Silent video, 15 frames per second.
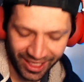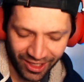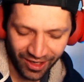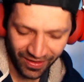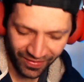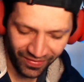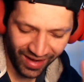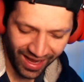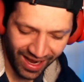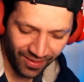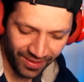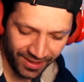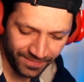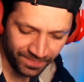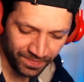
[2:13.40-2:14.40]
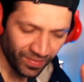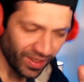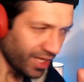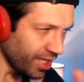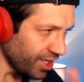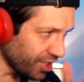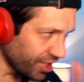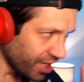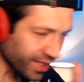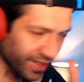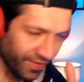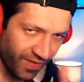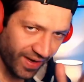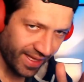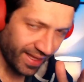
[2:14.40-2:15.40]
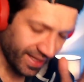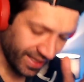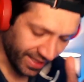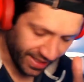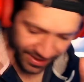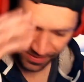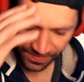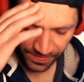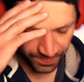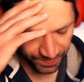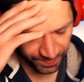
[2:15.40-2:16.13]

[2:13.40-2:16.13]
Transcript: you're a flower. You know what the funny thing is?